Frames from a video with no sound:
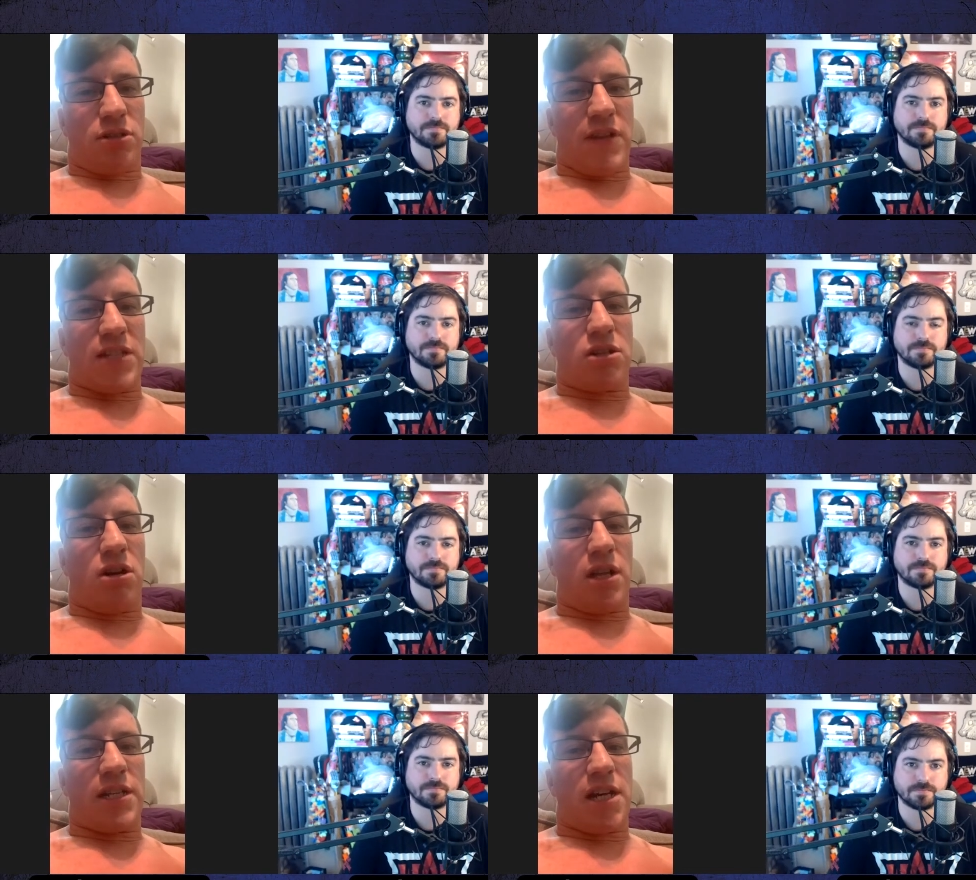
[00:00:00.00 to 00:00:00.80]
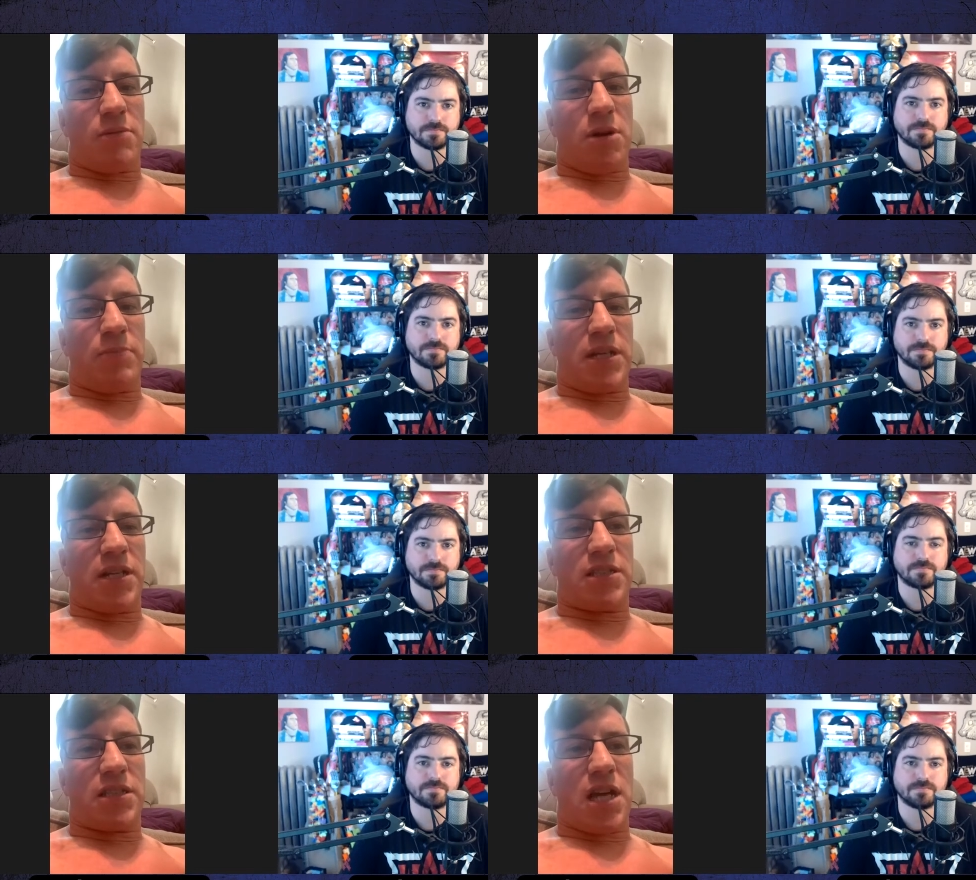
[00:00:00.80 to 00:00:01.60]
Speaker 1: And that's all I cared about
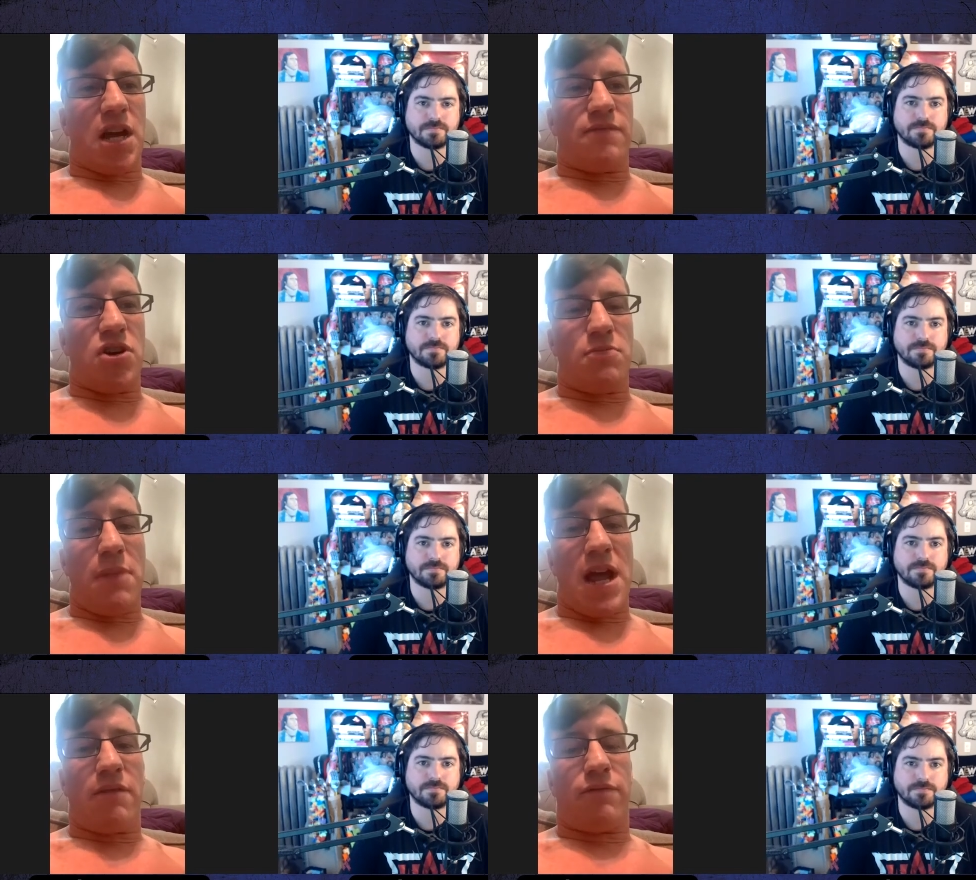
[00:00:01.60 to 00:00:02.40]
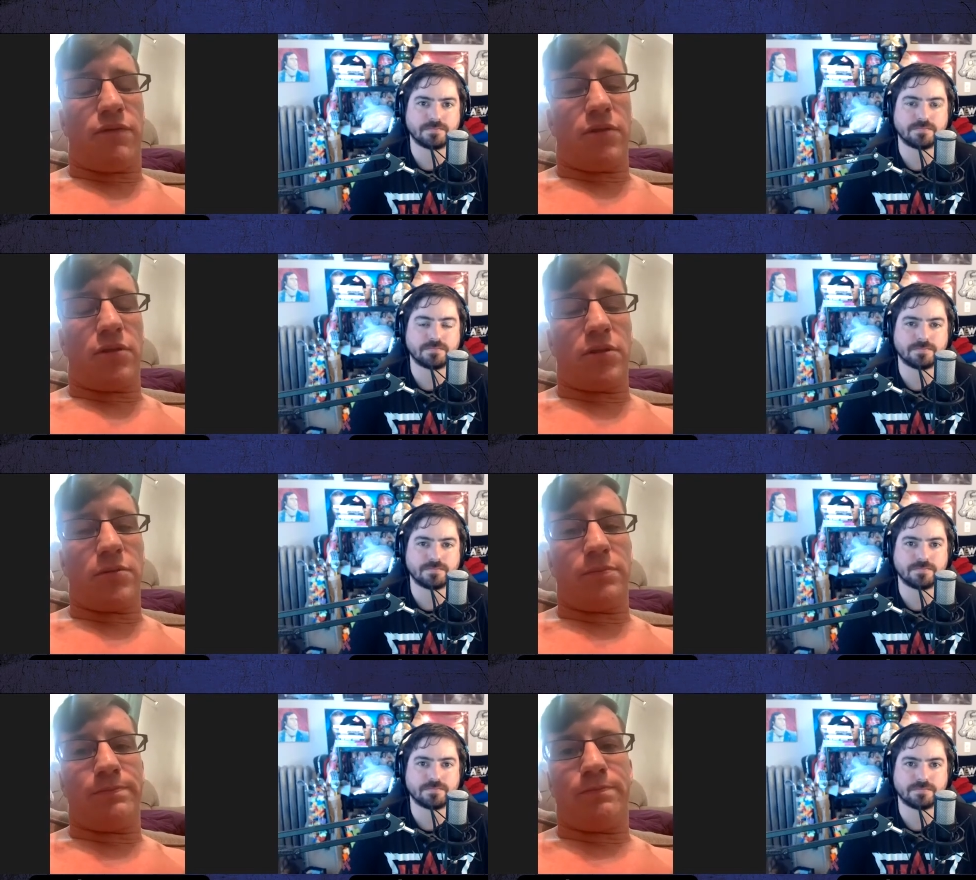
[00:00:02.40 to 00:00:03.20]
because I've known Matt for
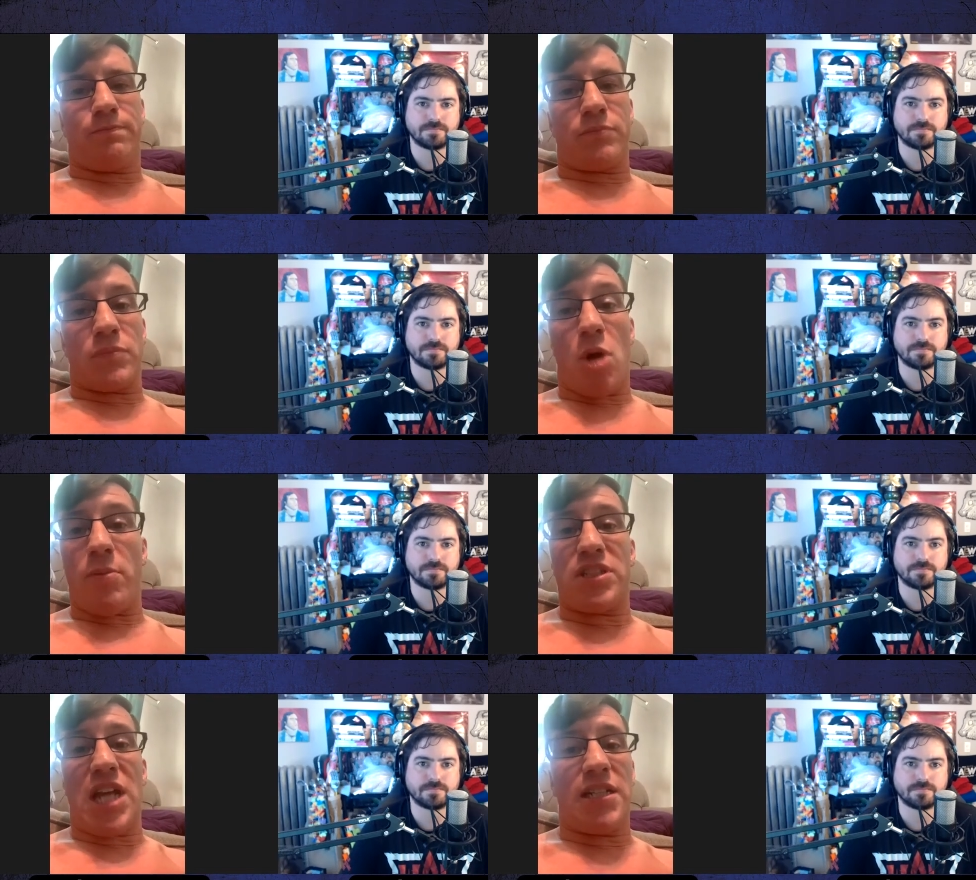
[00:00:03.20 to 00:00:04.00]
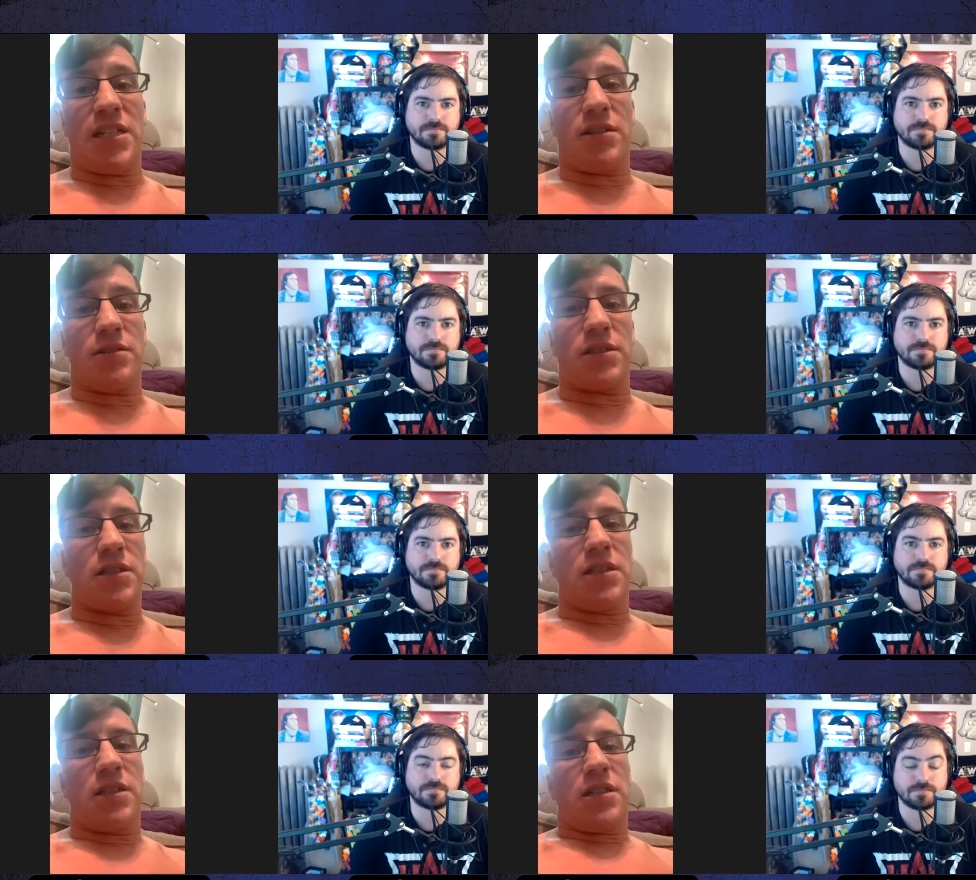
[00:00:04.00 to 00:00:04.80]
almost 10 years.
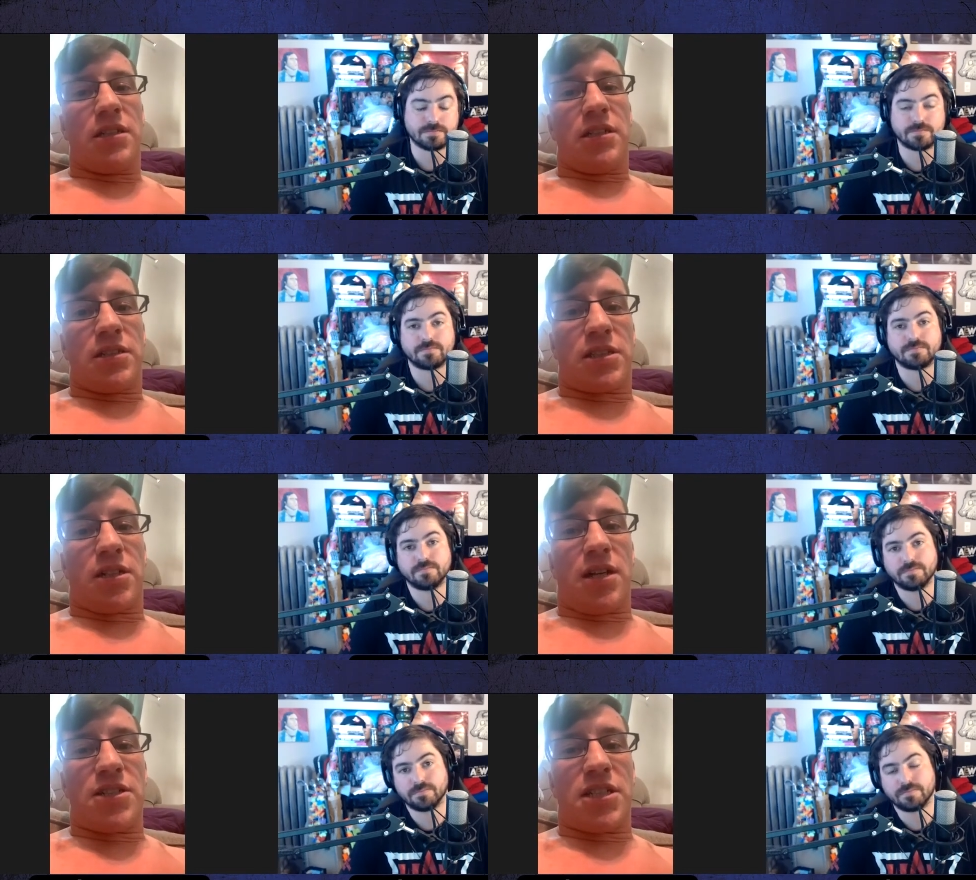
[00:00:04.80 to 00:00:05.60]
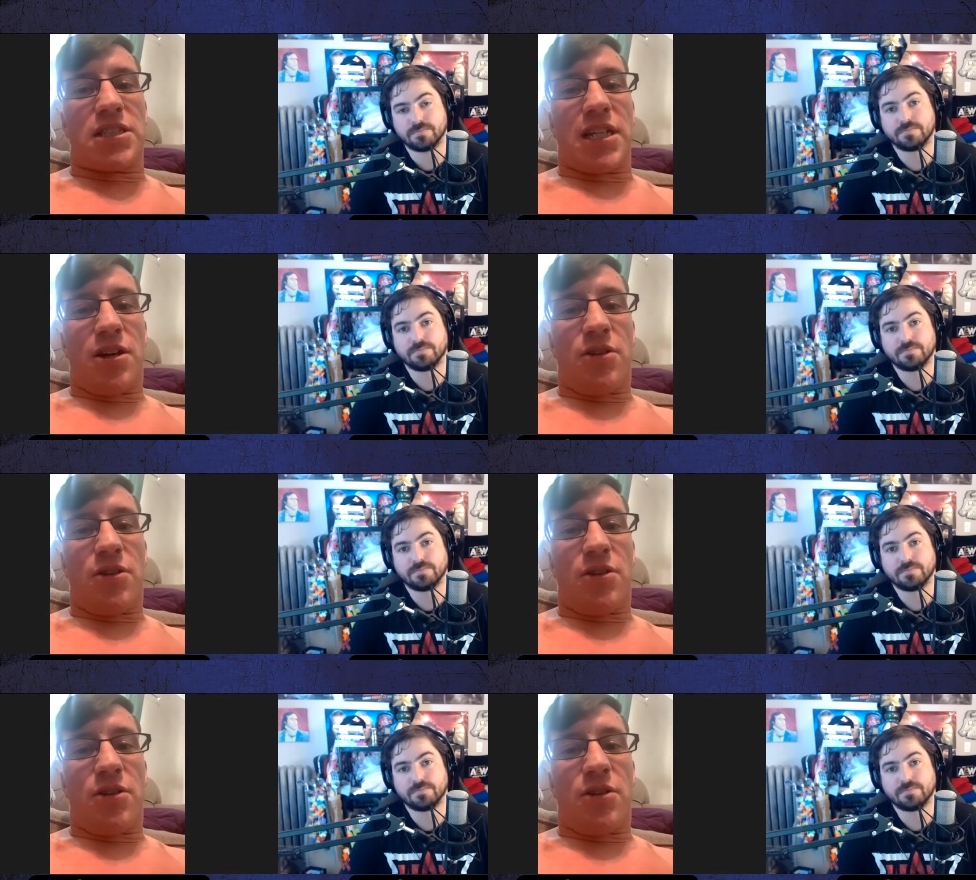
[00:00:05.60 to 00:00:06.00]
So I was just like,